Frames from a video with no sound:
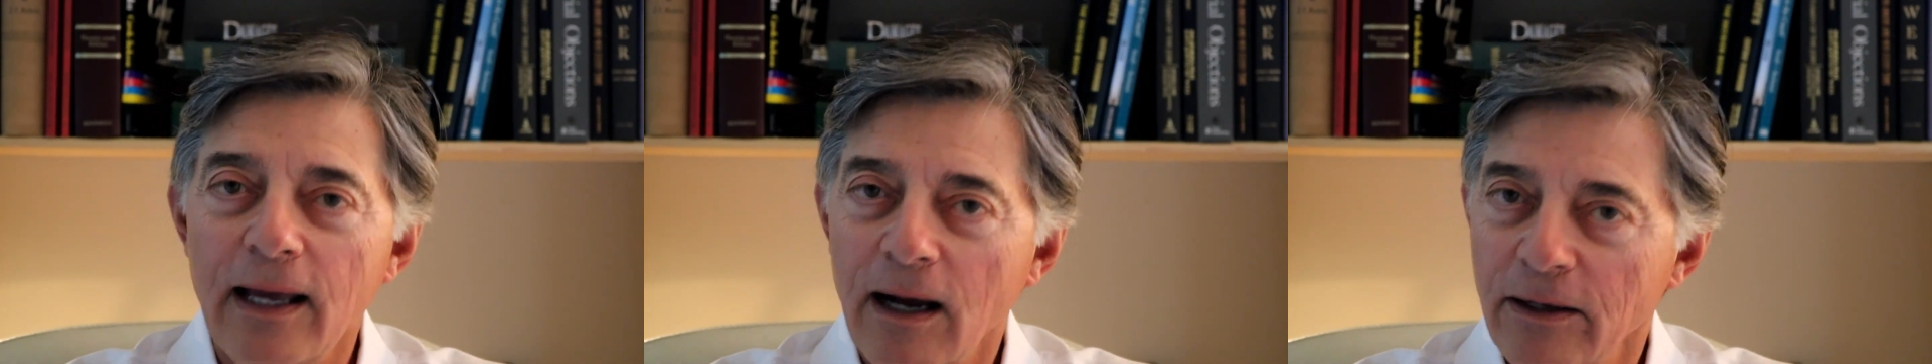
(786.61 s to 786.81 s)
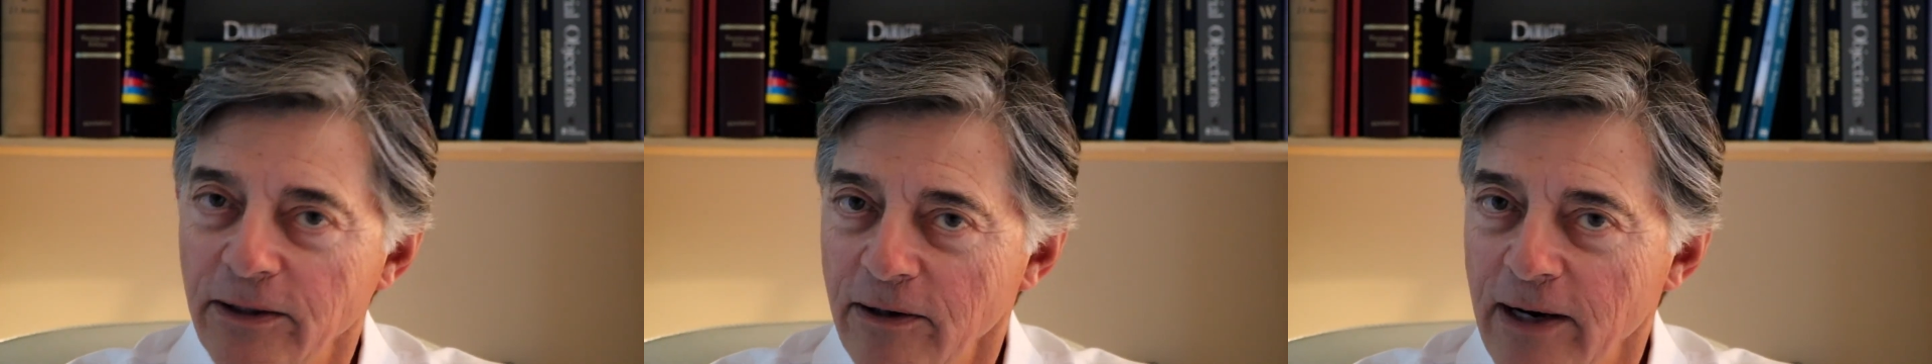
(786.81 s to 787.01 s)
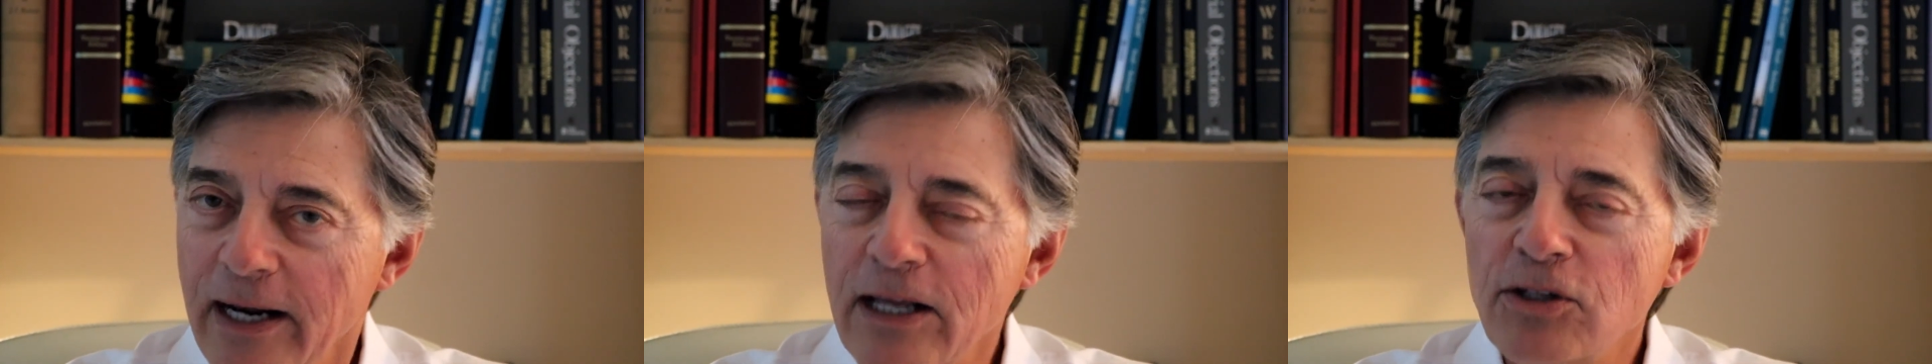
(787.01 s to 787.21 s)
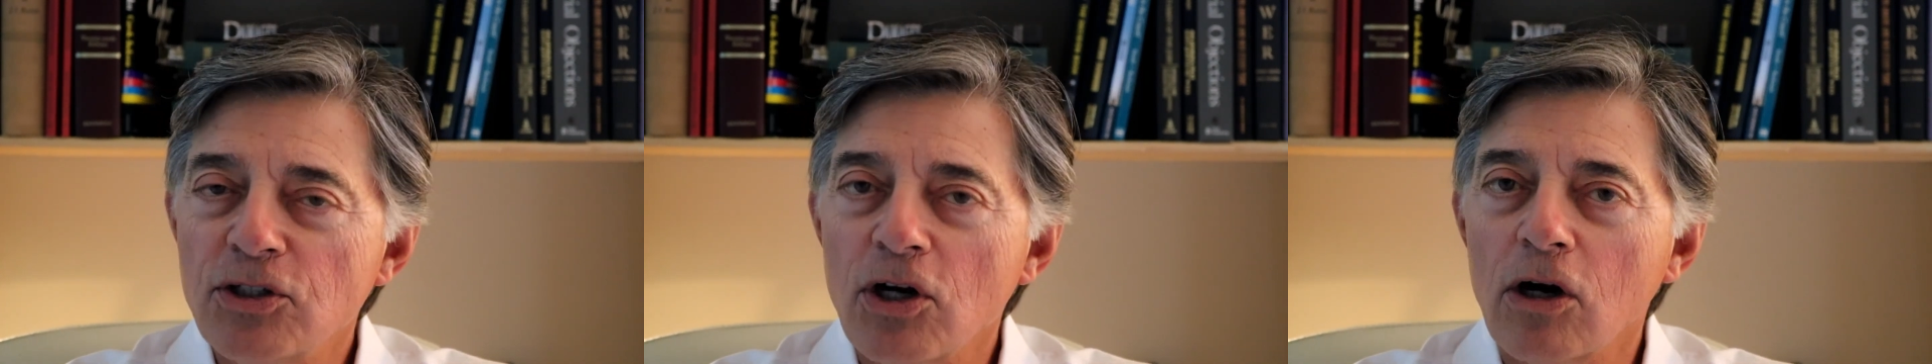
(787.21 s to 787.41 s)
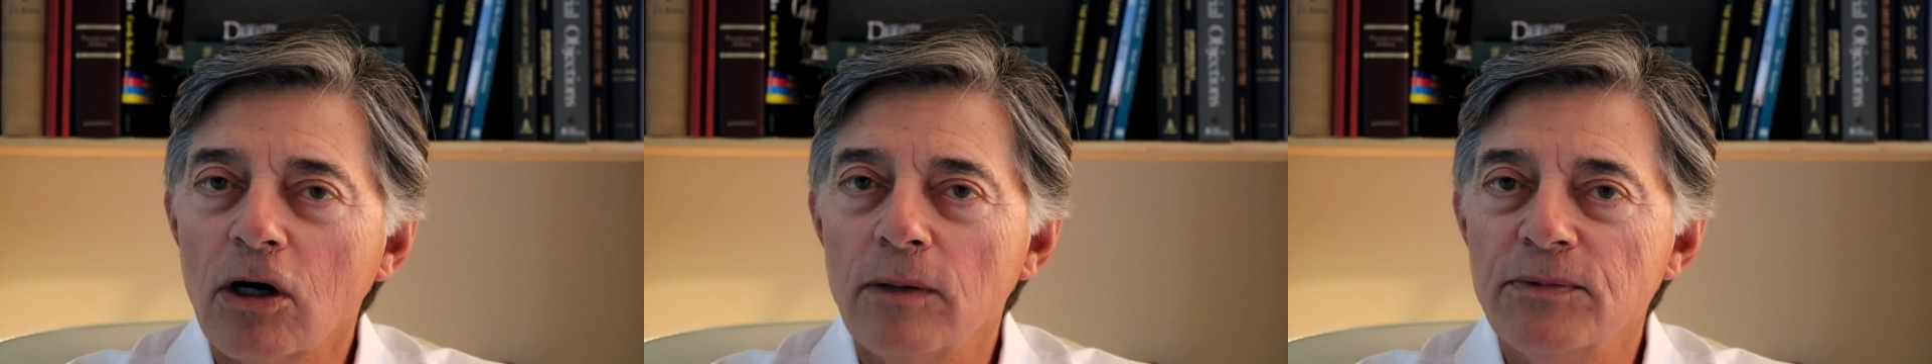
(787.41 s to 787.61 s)
under any
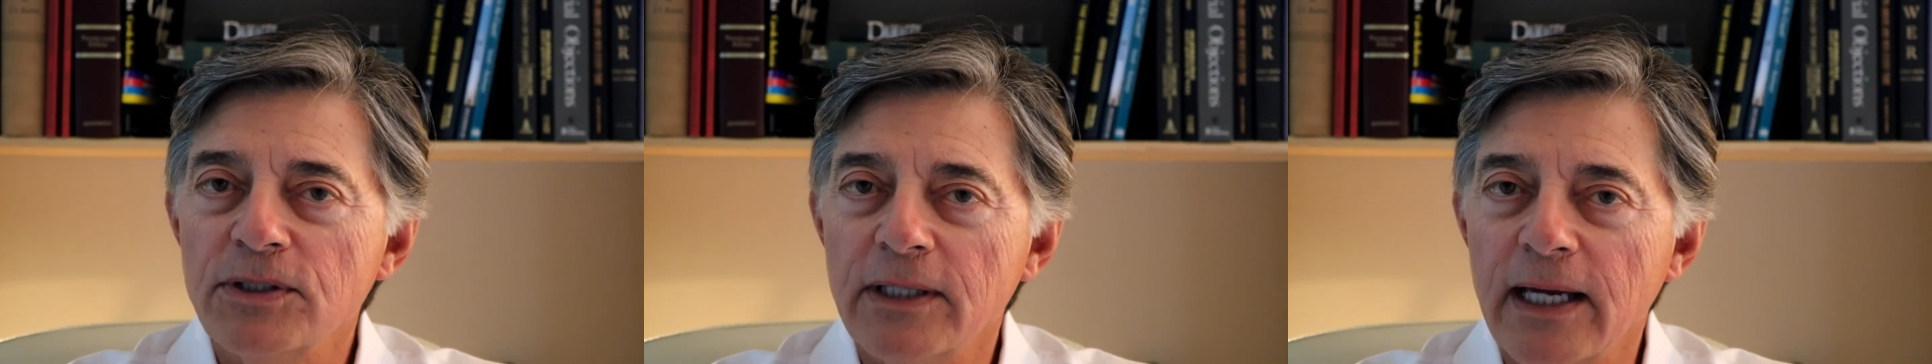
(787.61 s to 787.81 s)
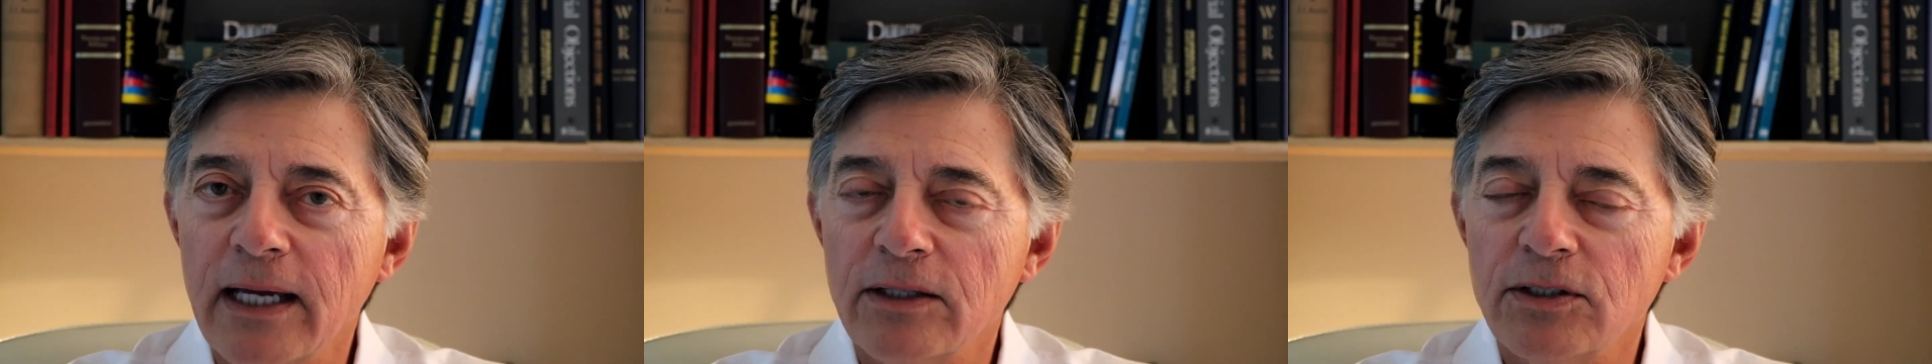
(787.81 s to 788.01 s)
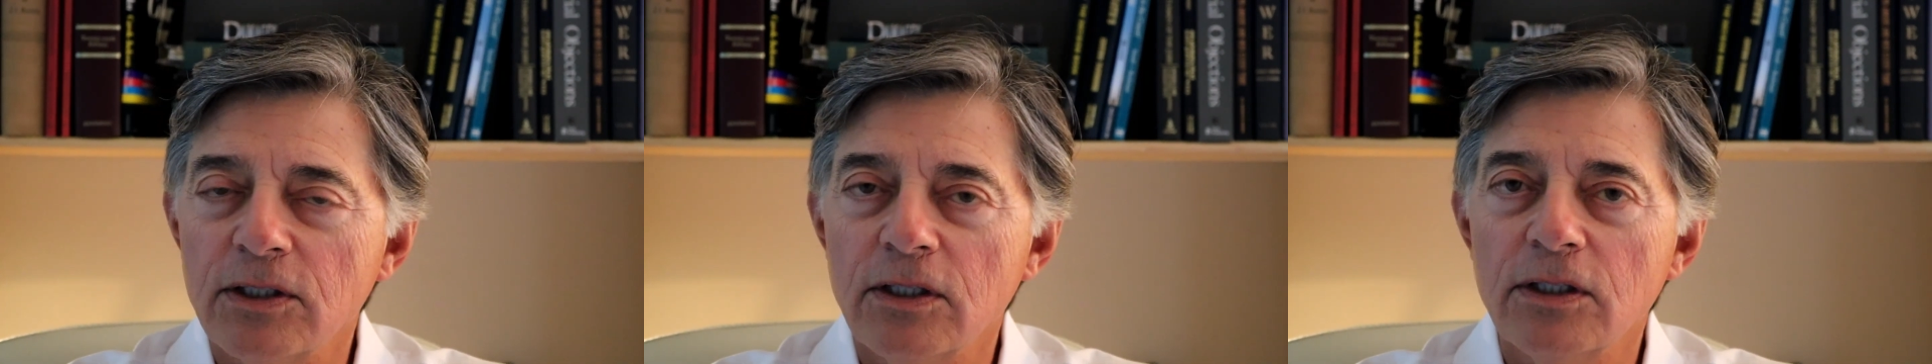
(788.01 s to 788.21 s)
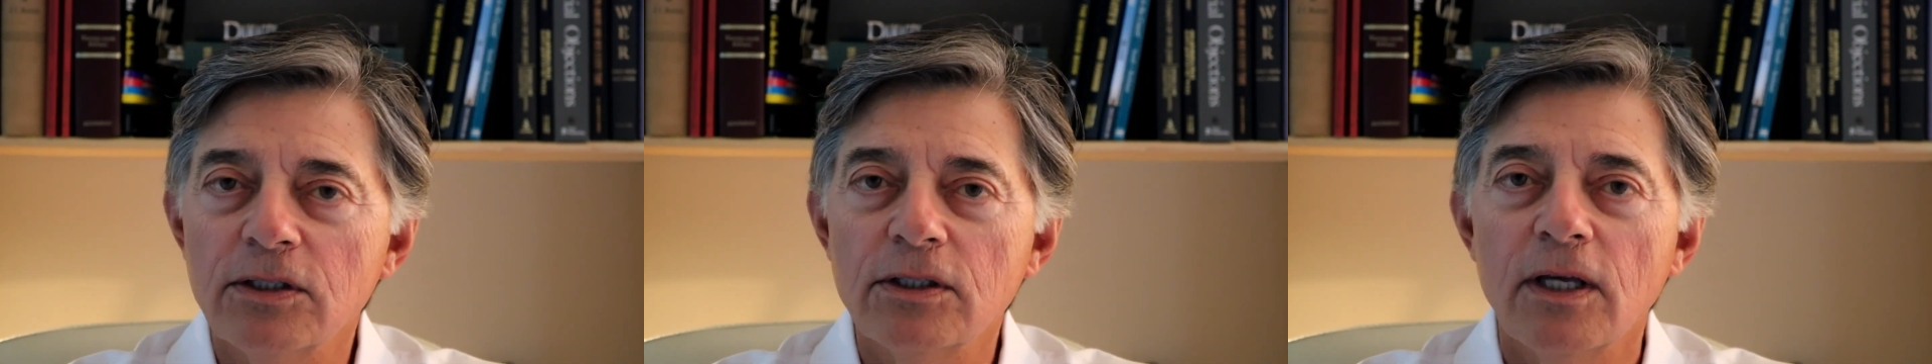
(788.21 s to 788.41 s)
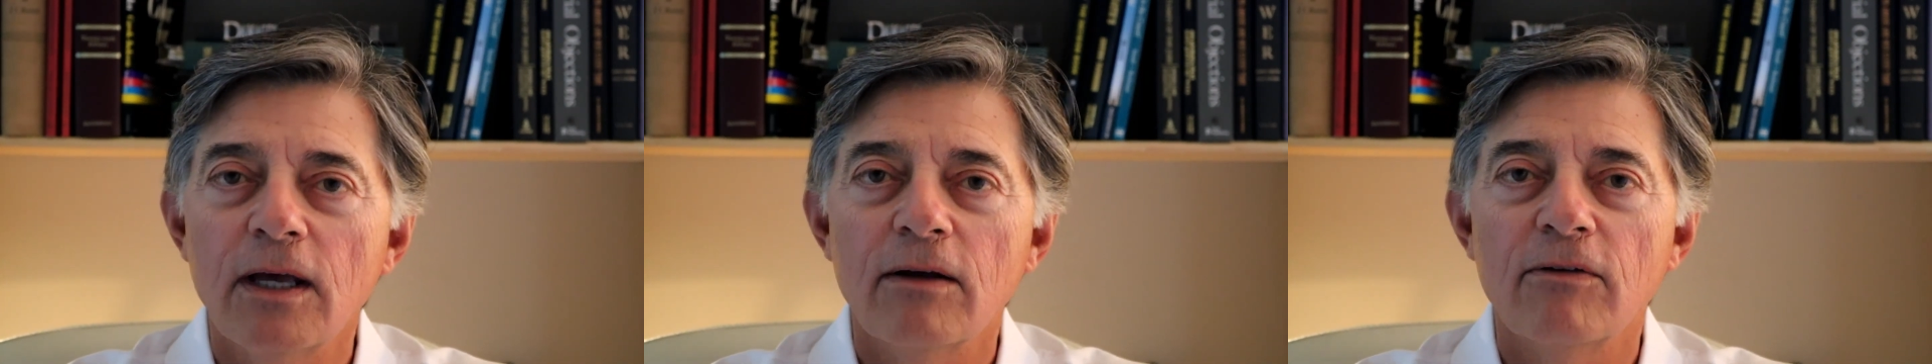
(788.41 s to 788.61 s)
circumstances,